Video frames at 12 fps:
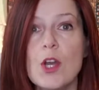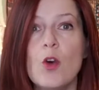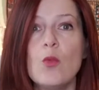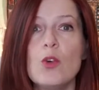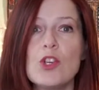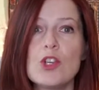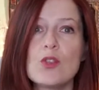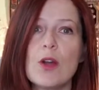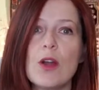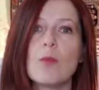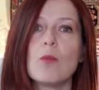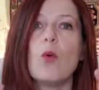which is
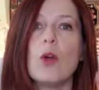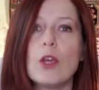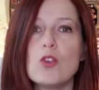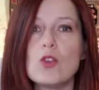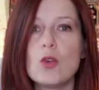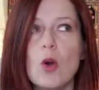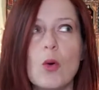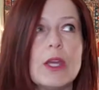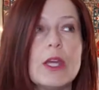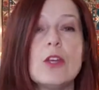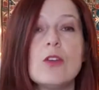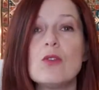where I'm going to go
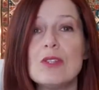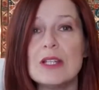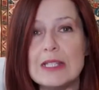into the